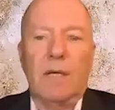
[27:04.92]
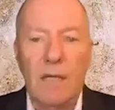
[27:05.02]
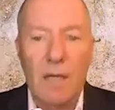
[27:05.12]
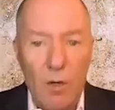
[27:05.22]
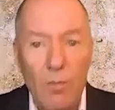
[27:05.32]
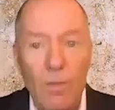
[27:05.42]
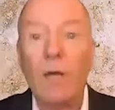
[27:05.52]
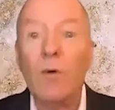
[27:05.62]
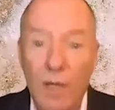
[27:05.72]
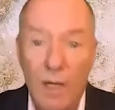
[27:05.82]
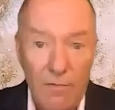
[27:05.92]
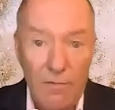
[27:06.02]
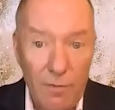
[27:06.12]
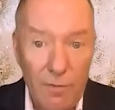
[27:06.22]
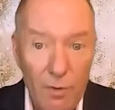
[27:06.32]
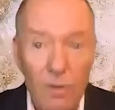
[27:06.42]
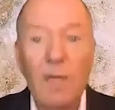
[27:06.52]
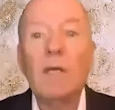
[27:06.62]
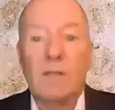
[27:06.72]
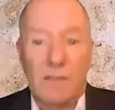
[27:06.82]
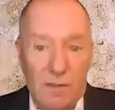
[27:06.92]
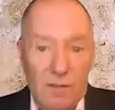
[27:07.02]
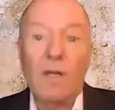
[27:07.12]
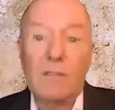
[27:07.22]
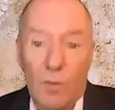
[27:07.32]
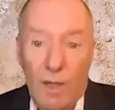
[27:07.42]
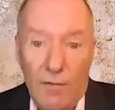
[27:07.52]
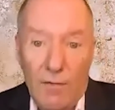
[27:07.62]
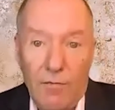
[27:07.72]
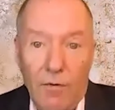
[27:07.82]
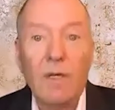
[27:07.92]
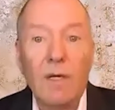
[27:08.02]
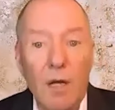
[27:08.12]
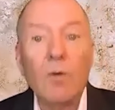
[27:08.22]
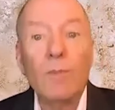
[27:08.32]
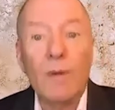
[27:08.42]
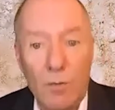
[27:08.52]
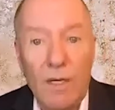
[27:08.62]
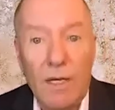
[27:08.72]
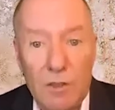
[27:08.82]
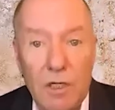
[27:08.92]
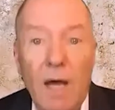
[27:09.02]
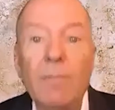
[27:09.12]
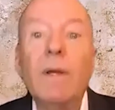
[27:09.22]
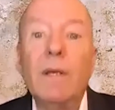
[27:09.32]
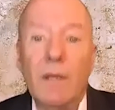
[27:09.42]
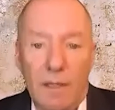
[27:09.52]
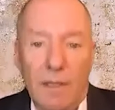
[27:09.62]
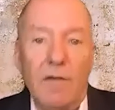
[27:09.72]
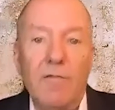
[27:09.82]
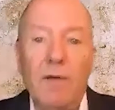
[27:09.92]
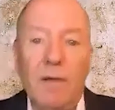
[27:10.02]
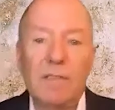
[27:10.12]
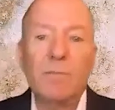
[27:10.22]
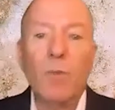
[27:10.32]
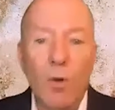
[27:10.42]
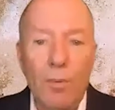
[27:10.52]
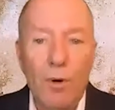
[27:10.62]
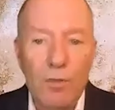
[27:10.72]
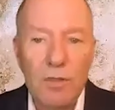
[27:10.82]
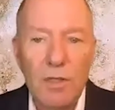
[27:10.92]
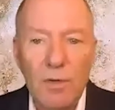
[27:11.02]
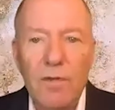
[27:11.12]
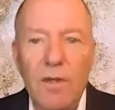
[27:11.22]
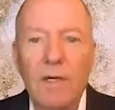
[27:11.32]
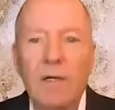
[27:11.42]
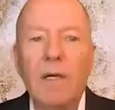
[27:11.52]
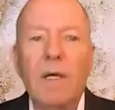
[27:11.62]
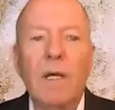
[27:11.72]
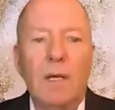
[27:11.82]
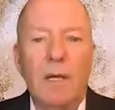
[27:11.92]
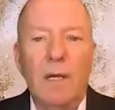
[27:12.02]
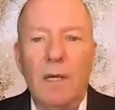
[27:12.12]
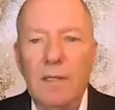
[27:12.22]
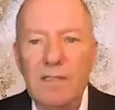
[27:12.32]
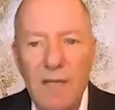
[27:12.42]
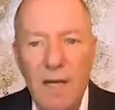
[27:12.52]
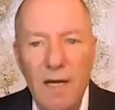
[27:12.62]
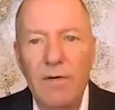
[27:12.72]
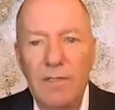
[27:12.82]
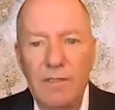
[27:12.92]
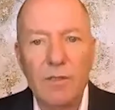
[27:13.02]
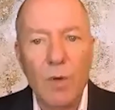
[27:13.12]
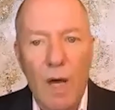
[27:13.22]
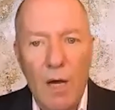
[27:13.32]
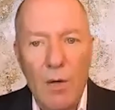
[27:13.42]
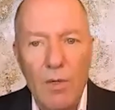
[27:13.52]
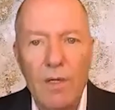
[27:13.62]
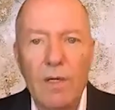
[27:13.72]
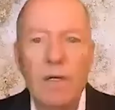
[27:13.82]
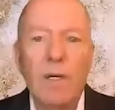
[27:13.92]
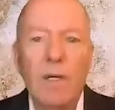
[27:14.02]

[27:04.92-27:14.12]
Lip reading: and alumni who can afford, students who can afford and alumni who get job, give small portion of their salaries to our